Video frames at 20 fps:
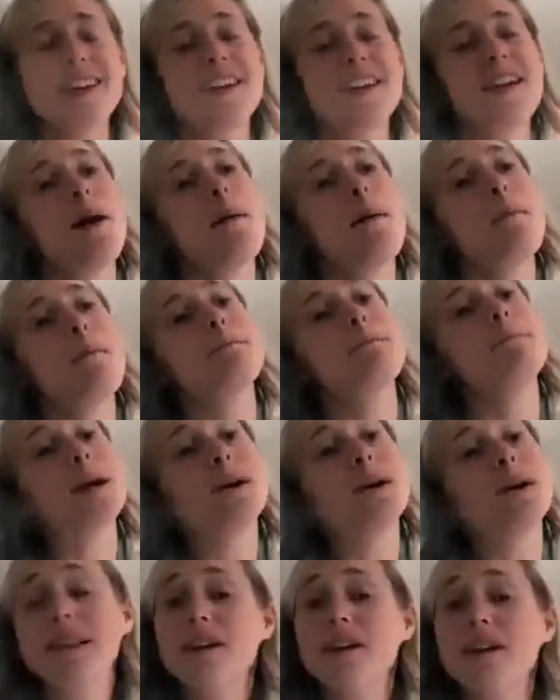Mary
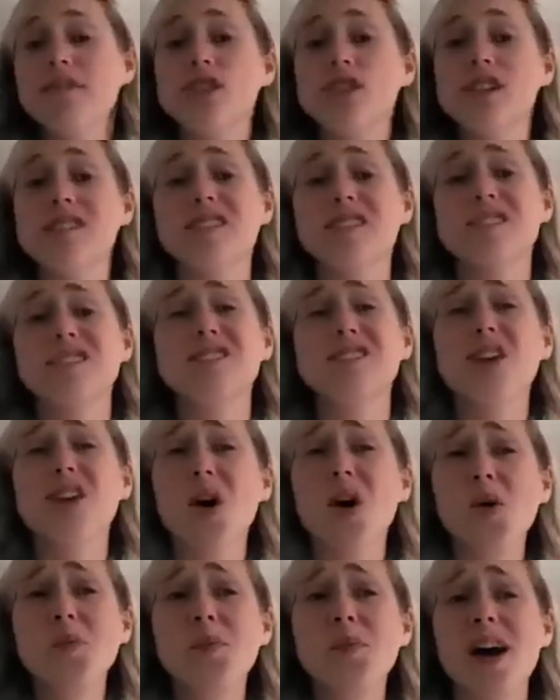loved Jesus
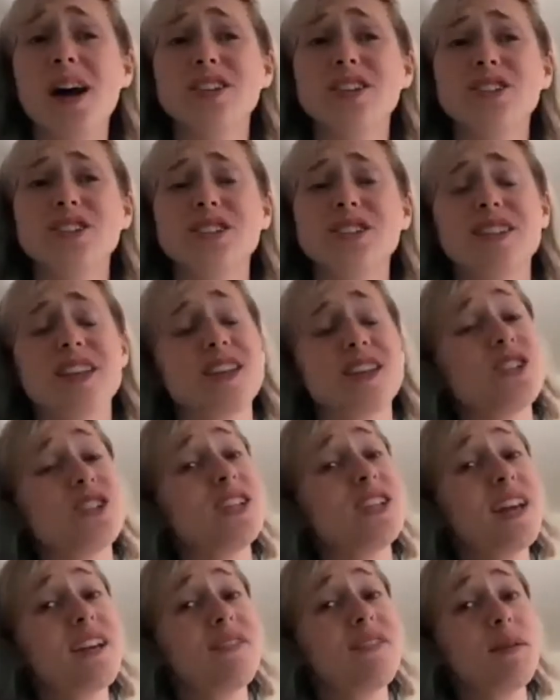so much that
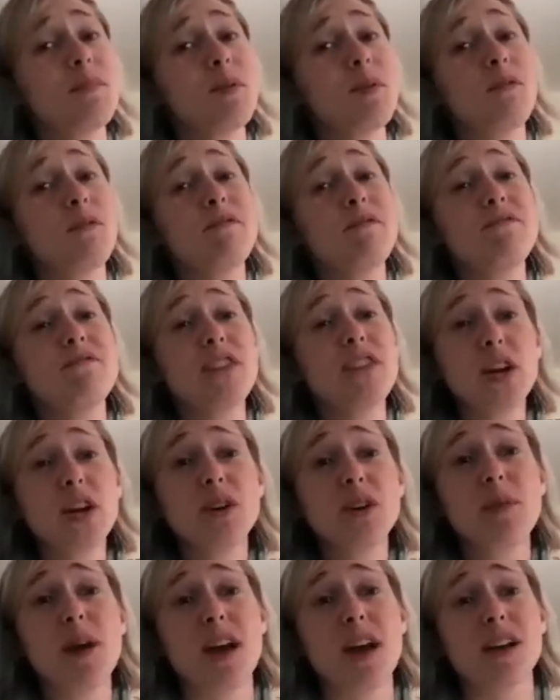she gave him her
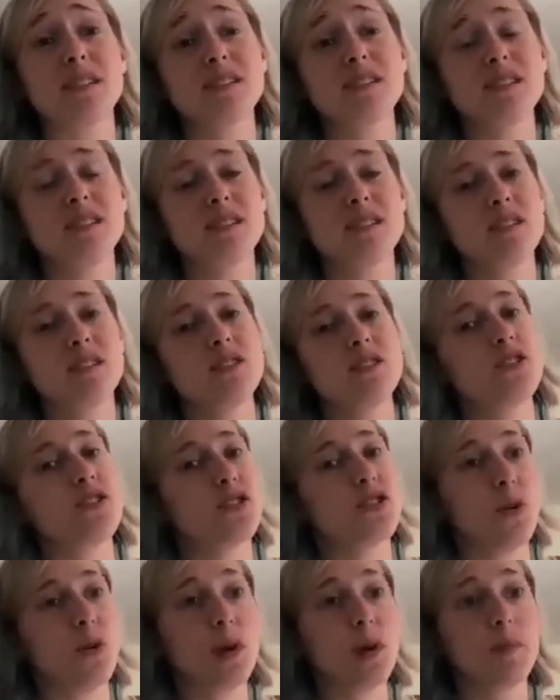very best to
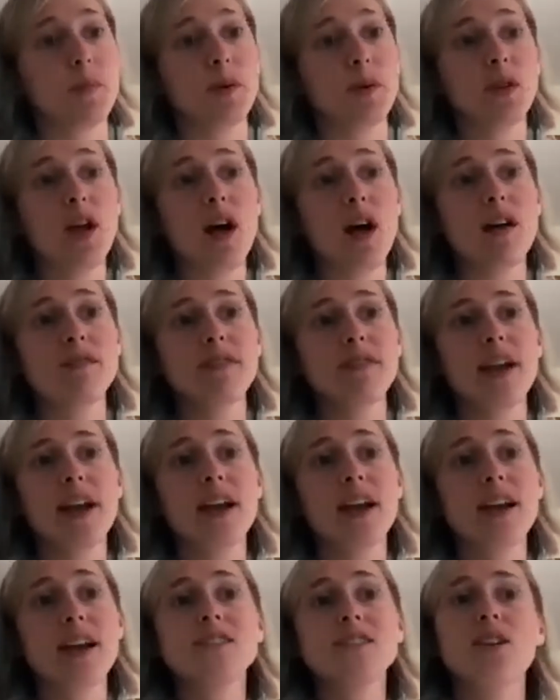show him her love
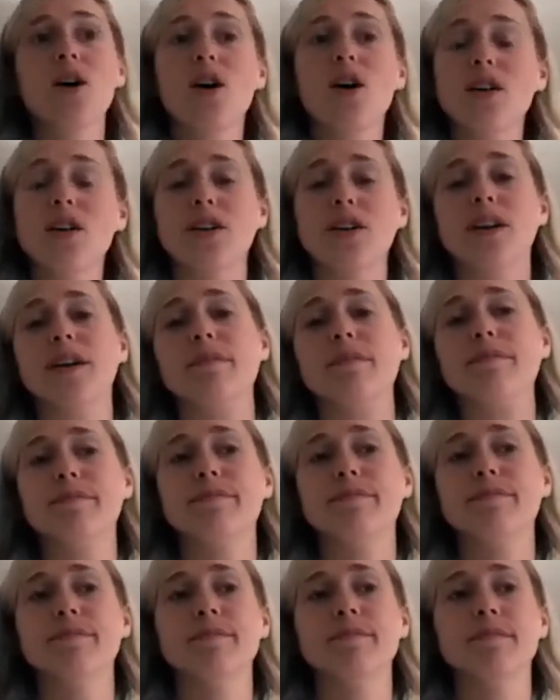and to honor him.
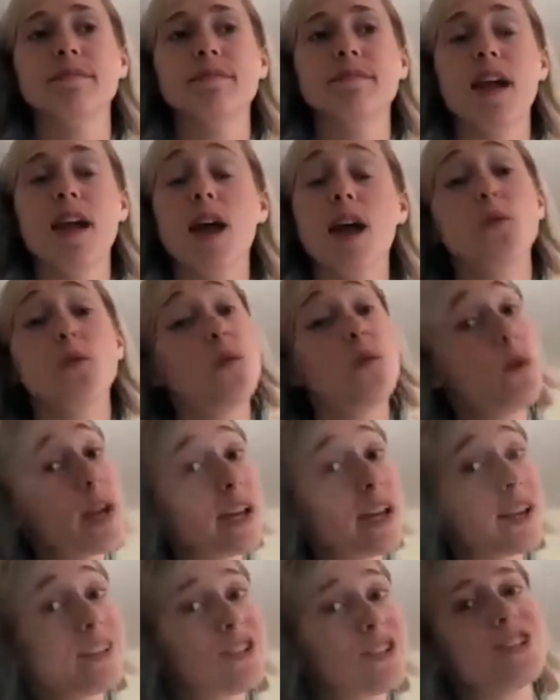And
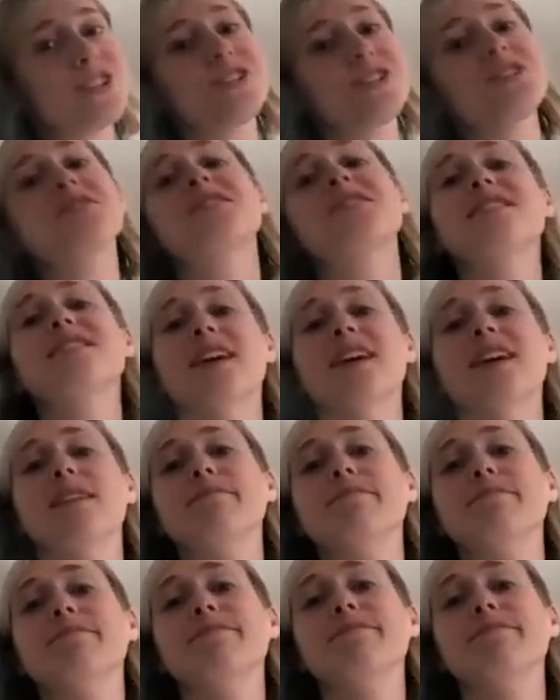we should do the same.